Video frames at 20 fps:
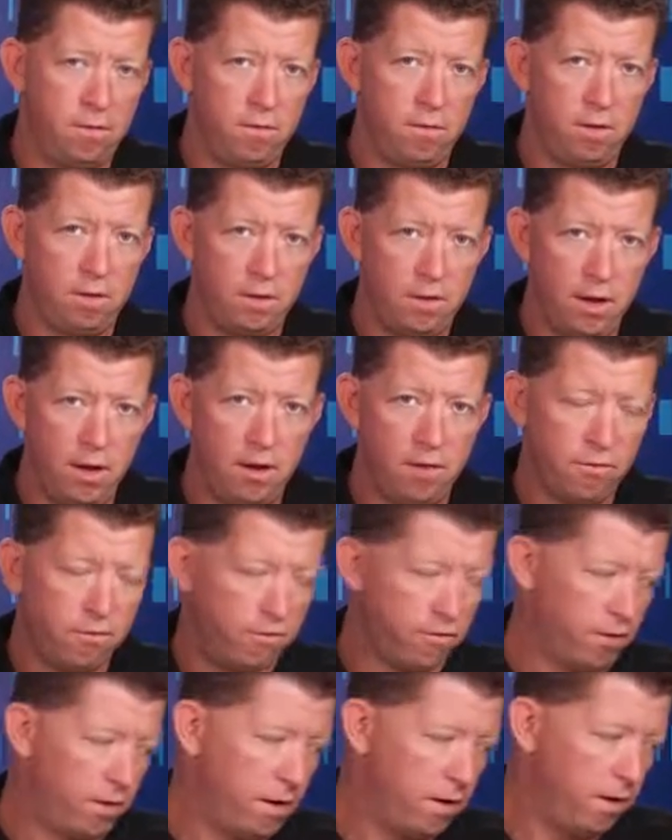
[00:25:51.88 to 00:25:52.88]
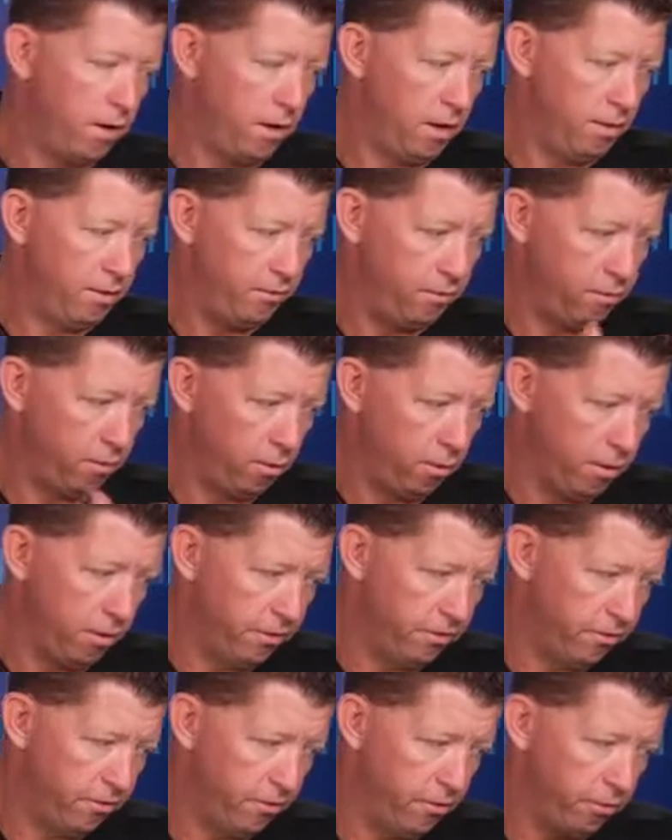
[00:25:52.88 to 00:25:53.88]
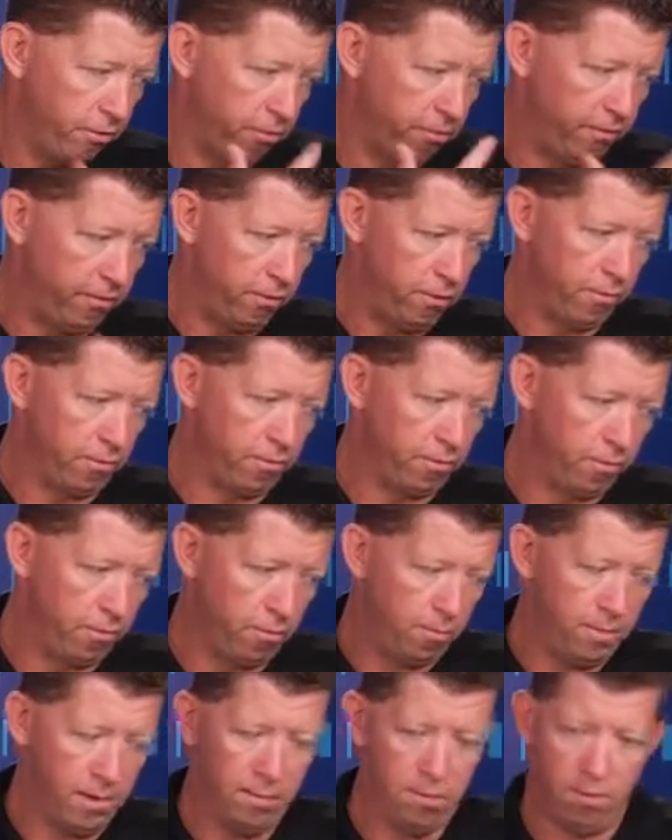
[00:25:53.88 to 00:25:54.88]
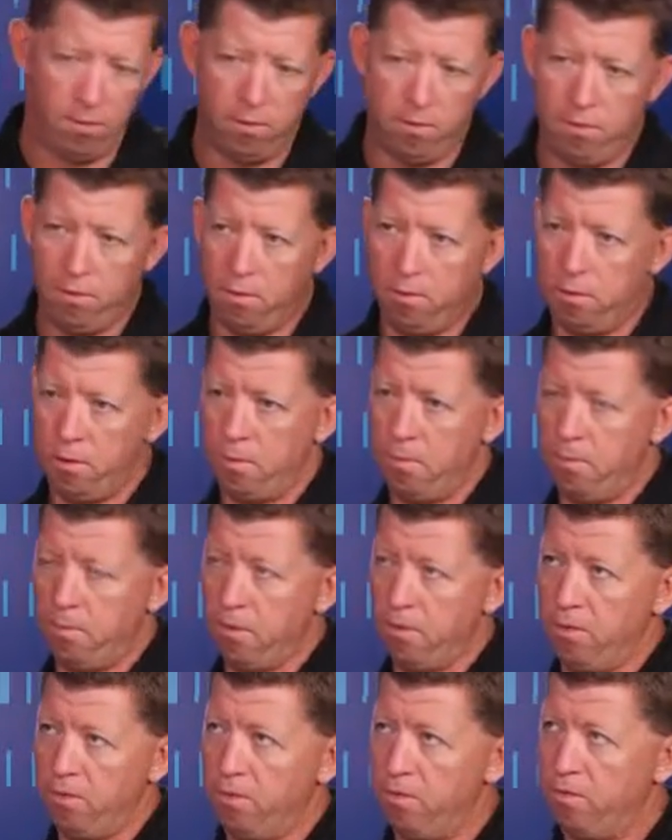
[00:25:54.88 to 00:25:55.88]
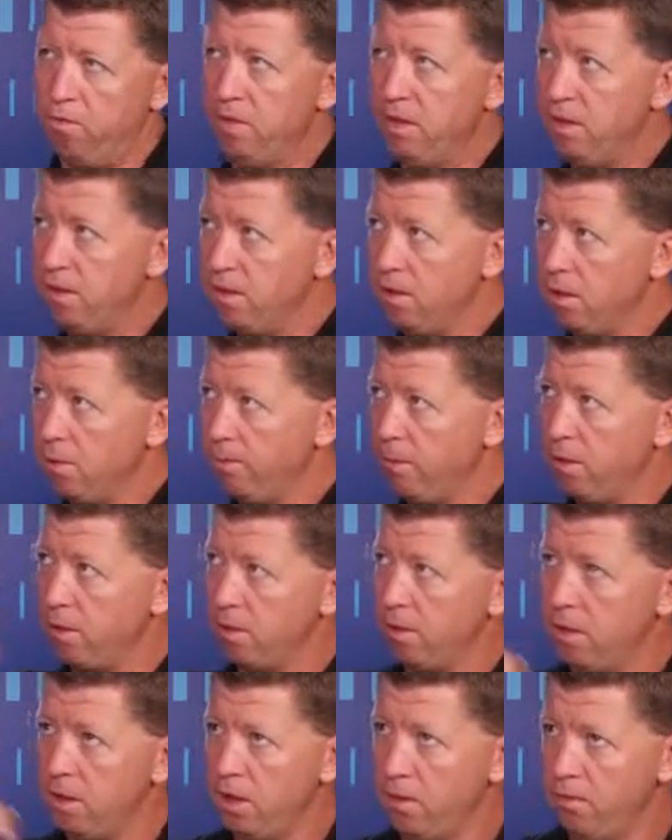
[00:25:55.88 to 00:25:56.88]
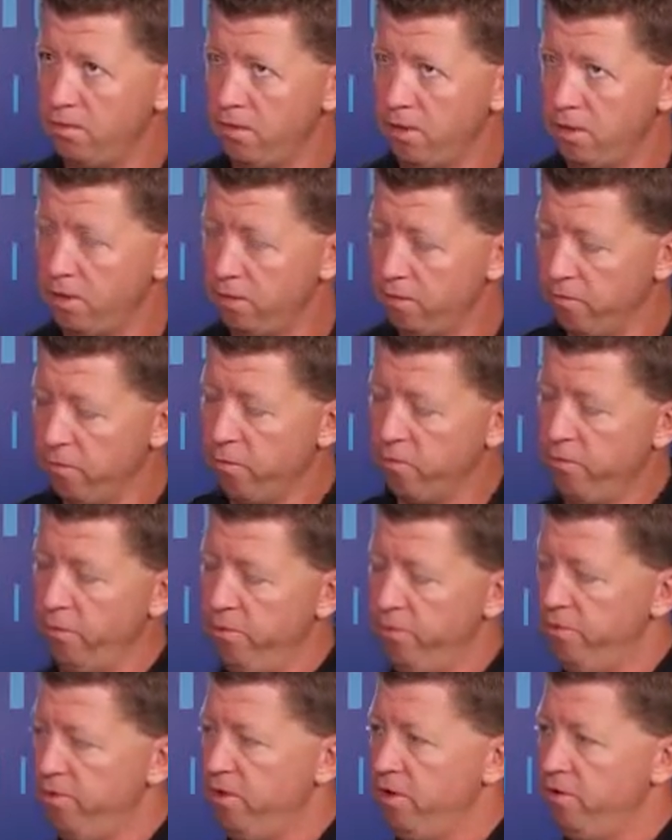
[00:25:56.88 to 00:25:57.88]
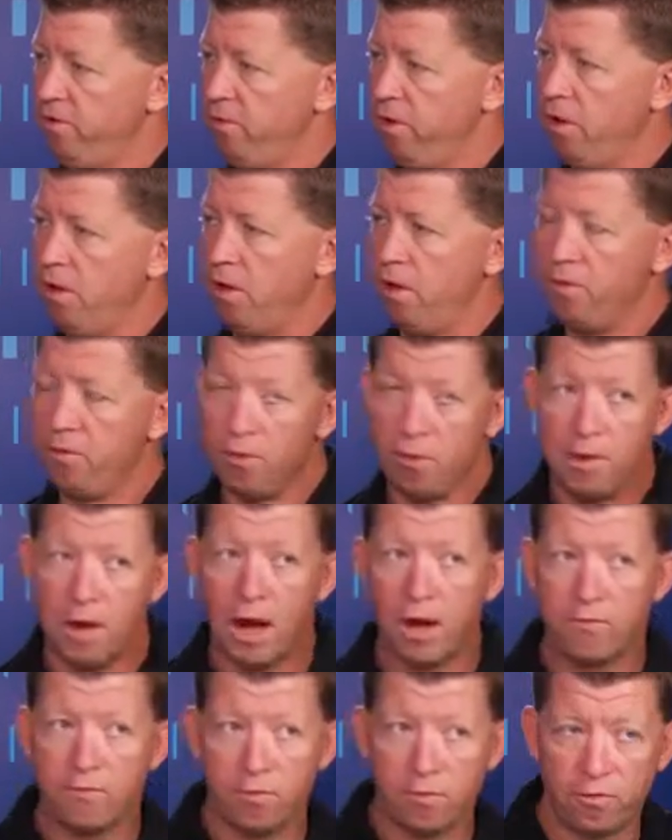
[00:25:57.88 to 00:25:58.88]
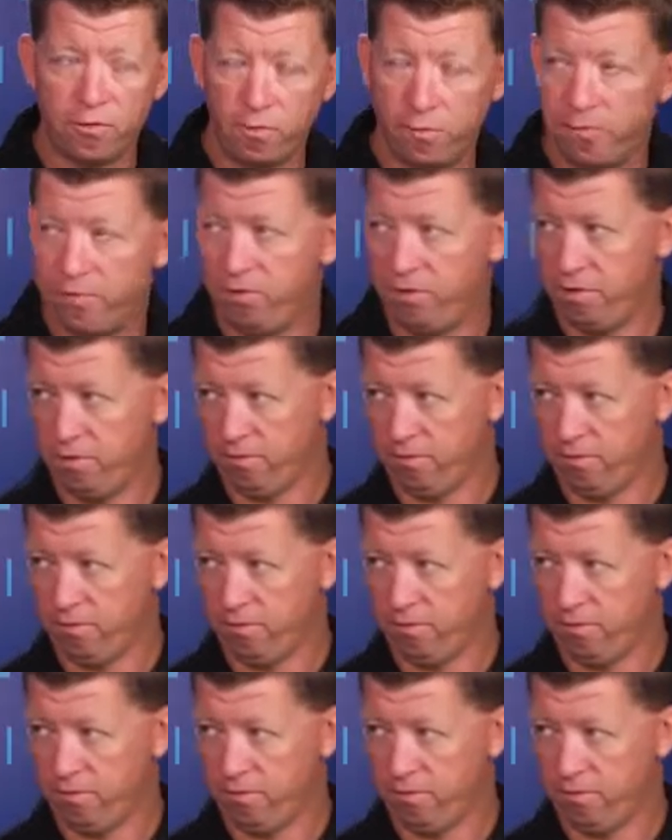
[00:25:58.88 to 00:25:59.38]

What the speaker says: containers is a lot of the questions that sort of flown through. People are thinking about containers like they're virtual machines. They're not virtual machines.